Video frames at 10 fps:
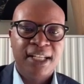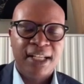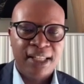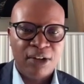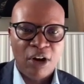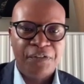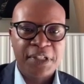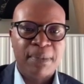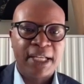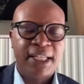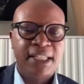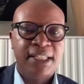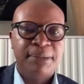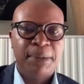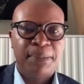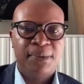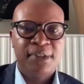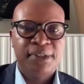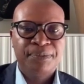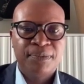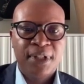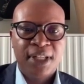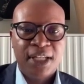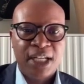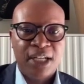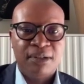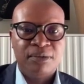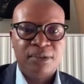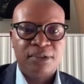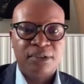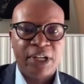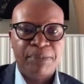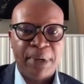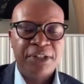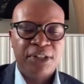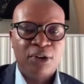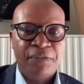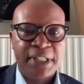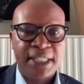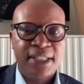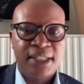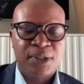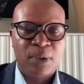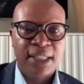And then office market, people going back to the offices as well.